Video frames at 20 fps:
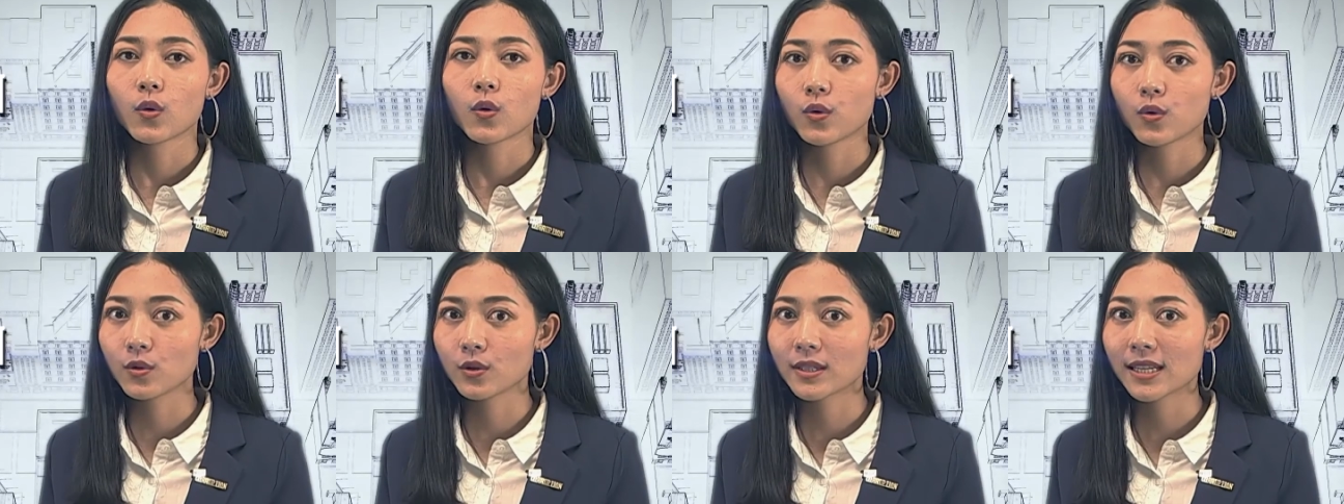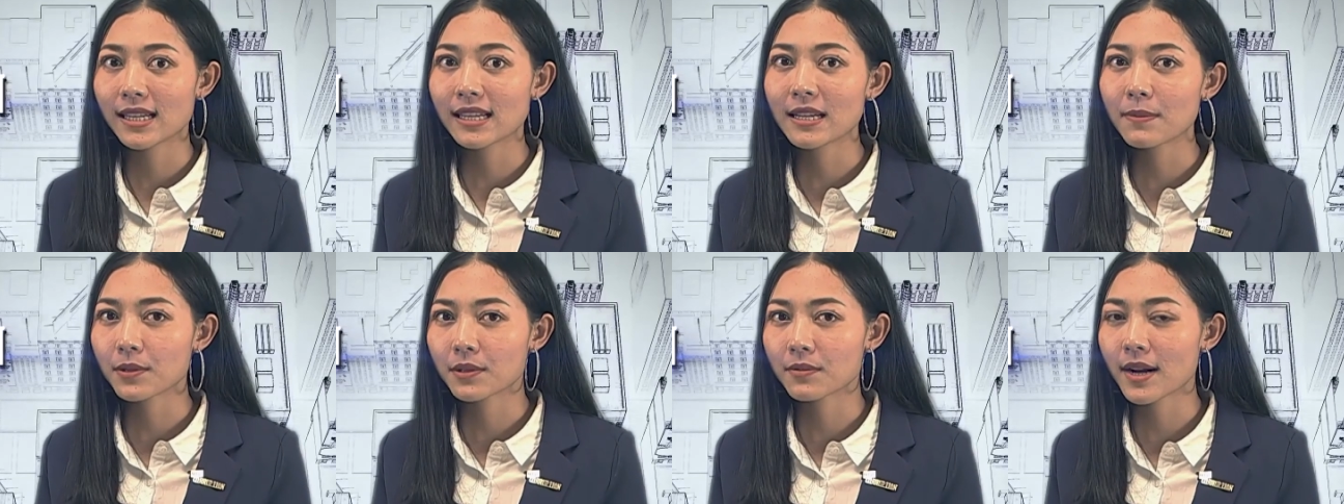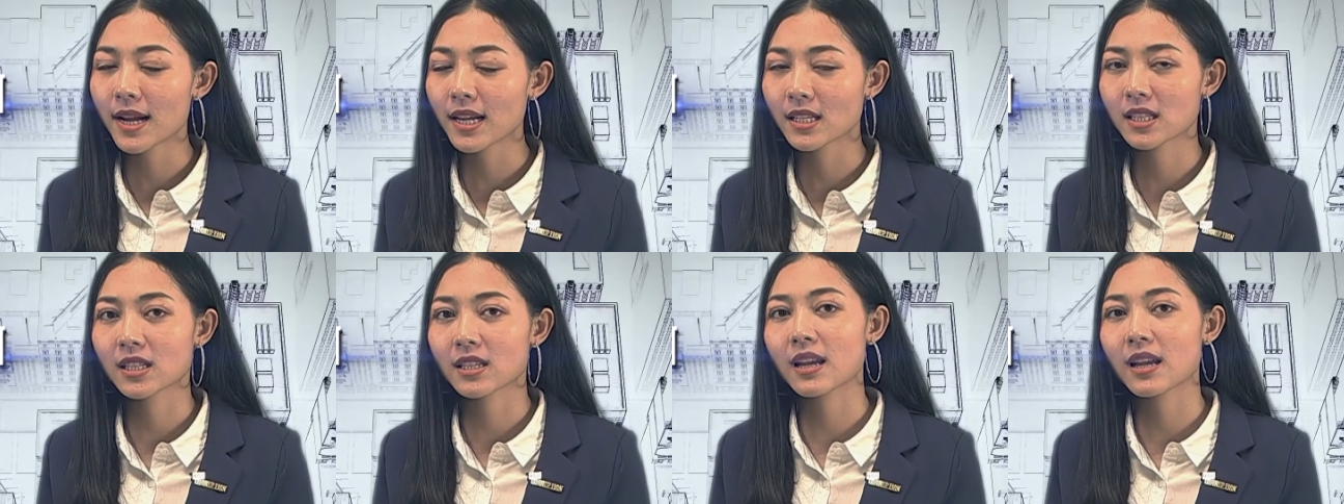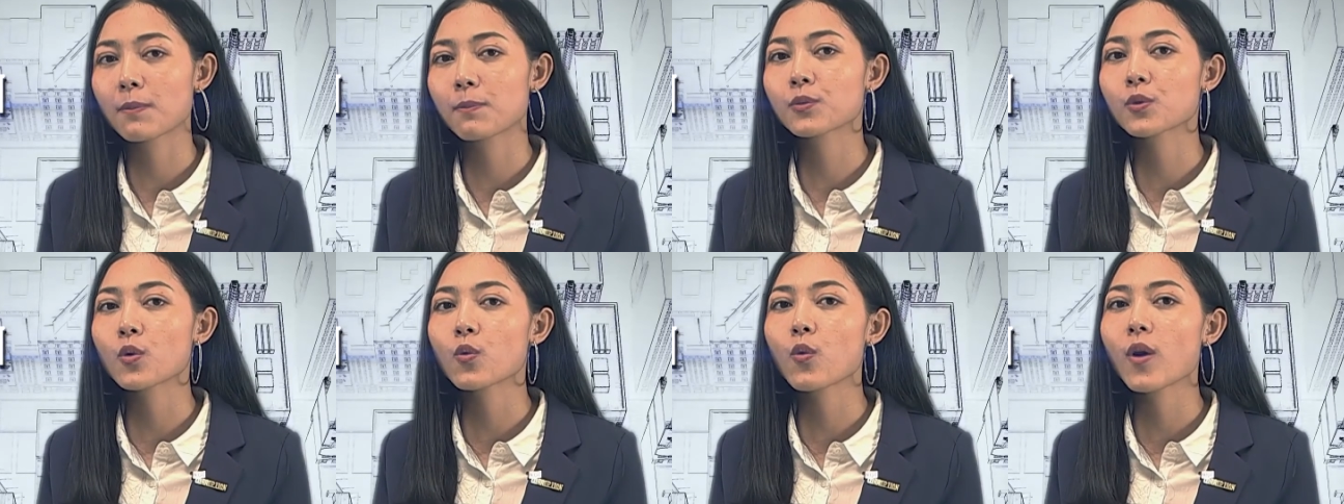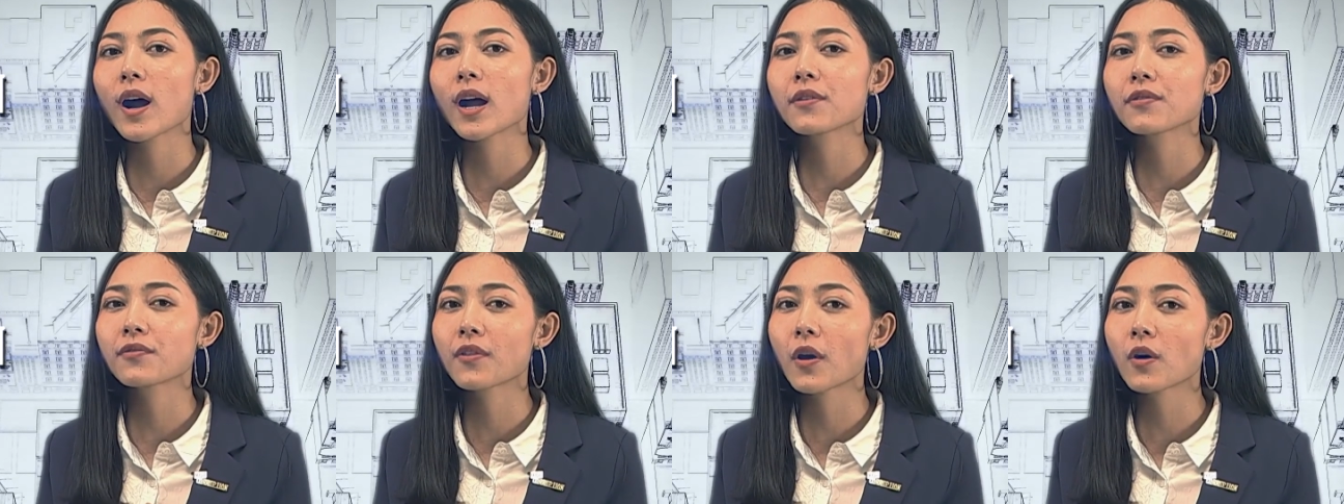who deliberately
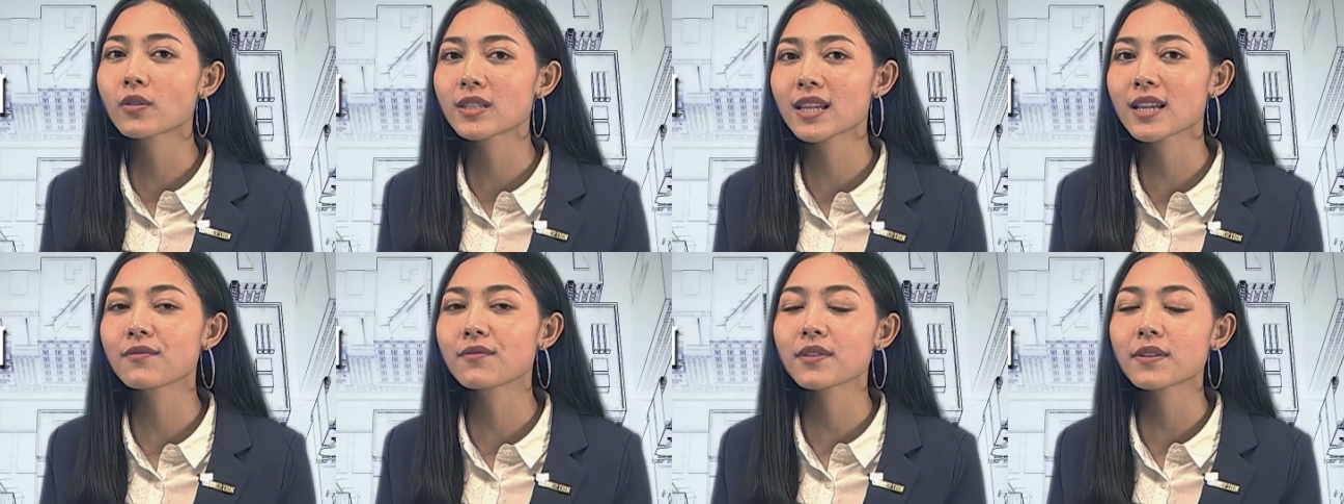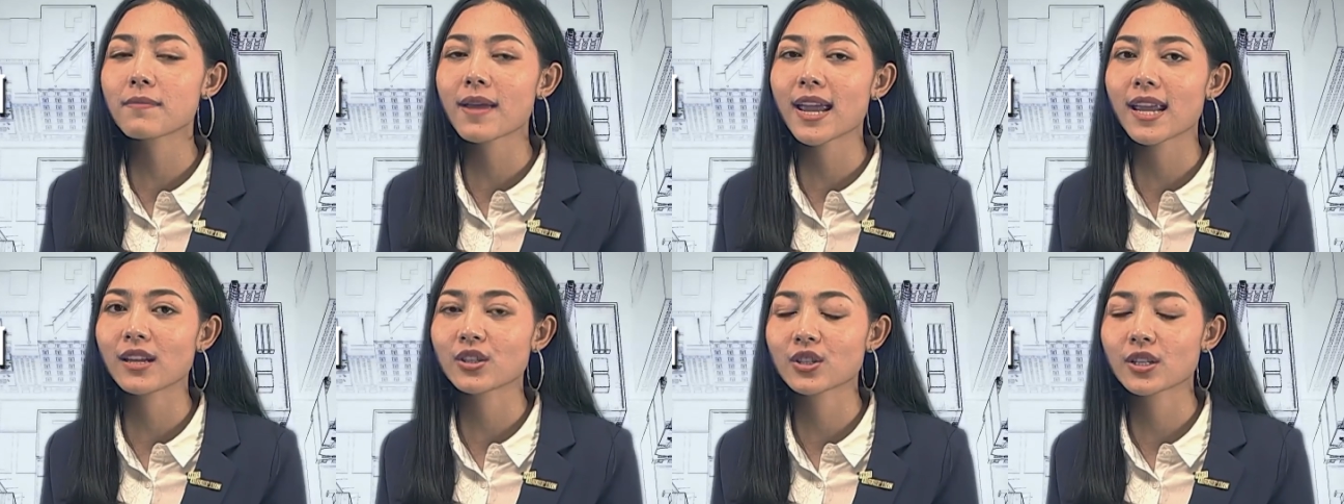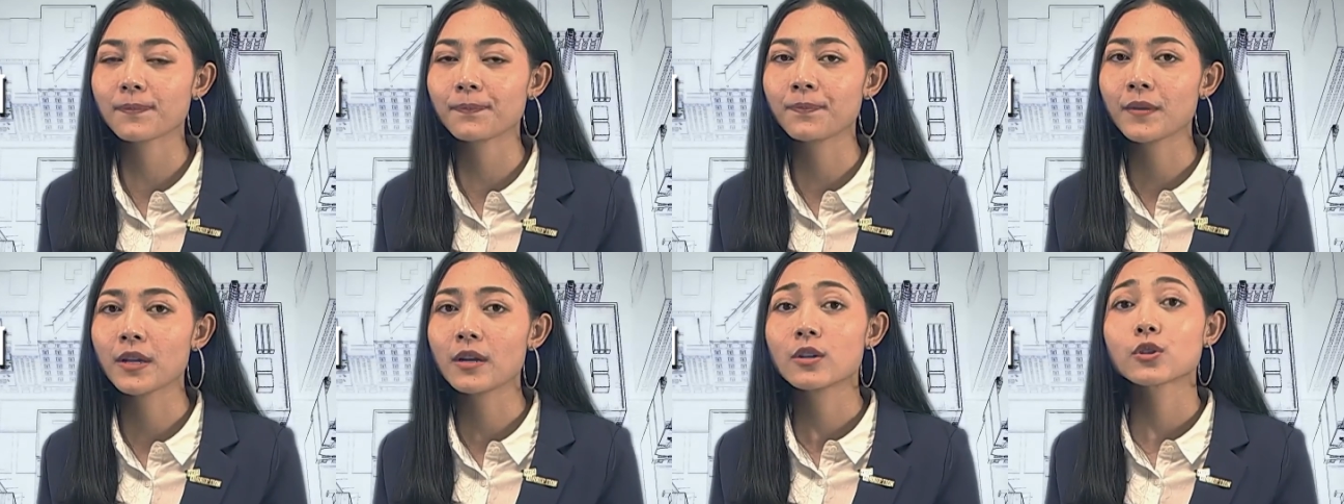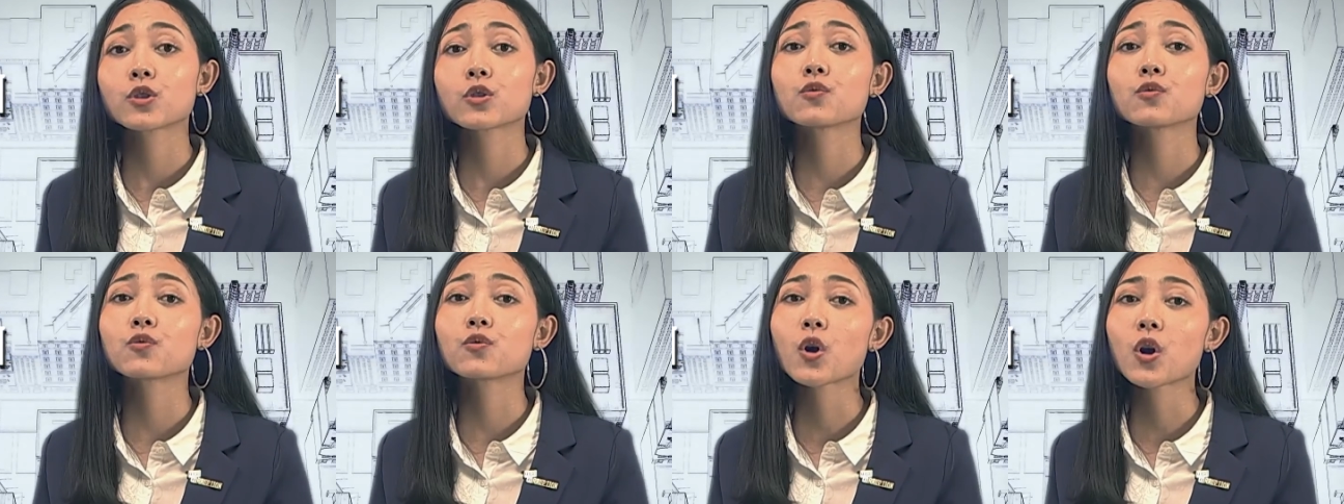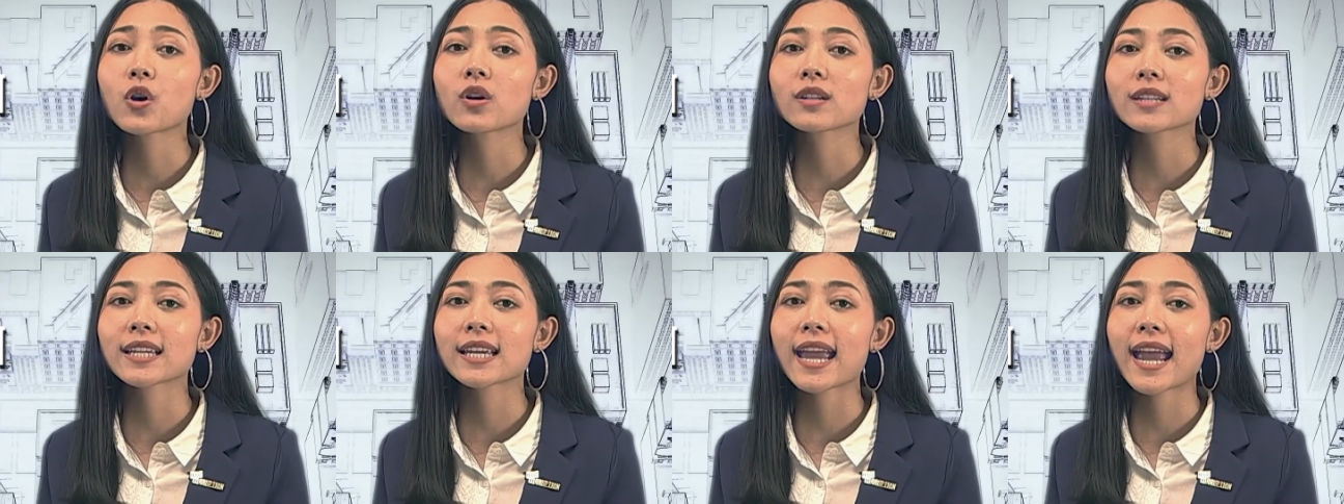provide false information to
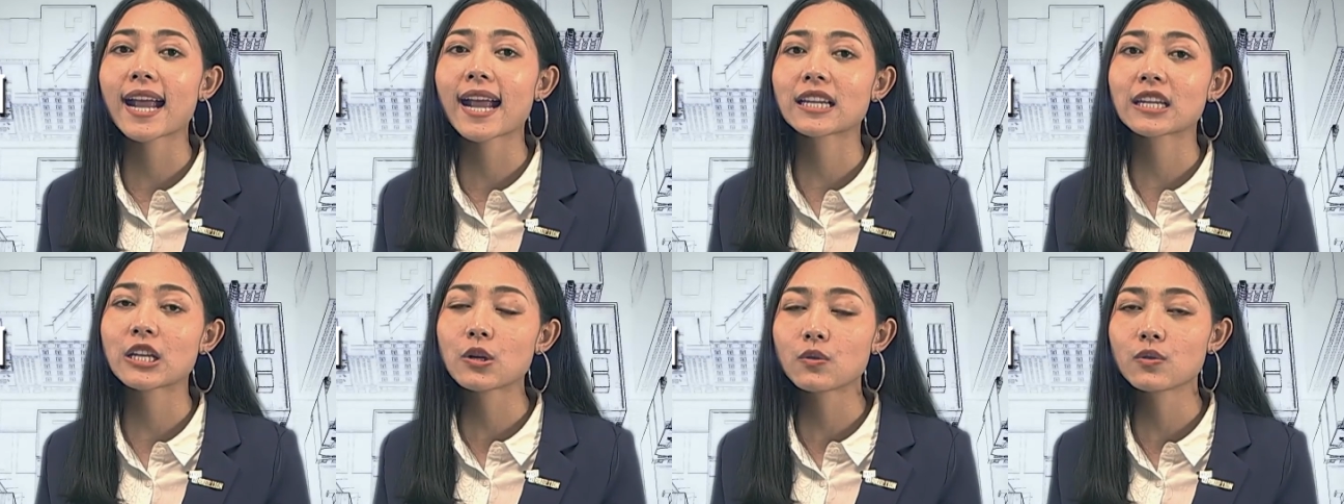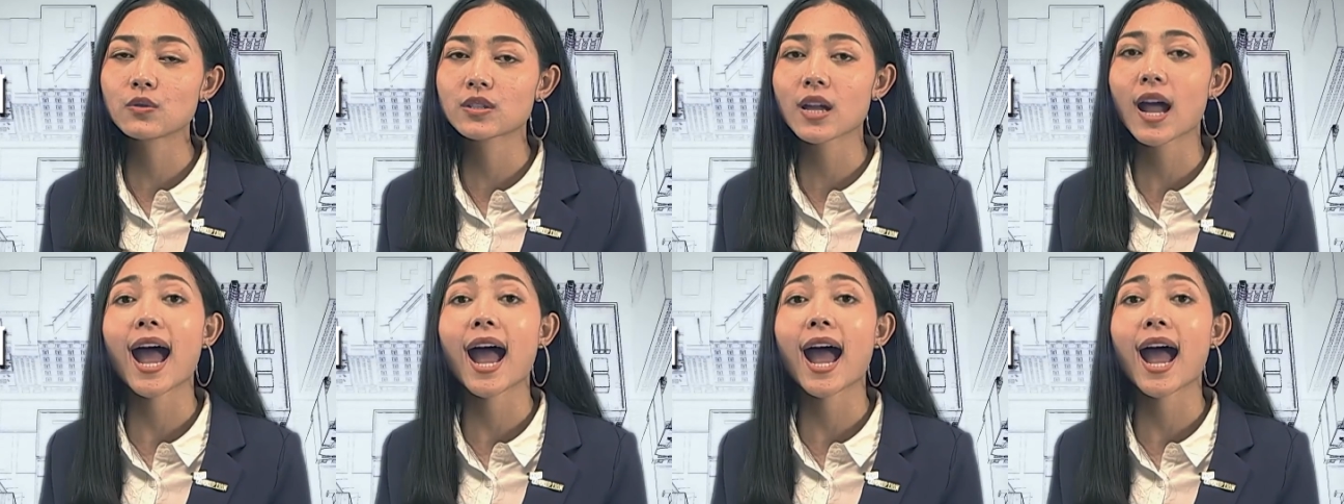wrongly accuse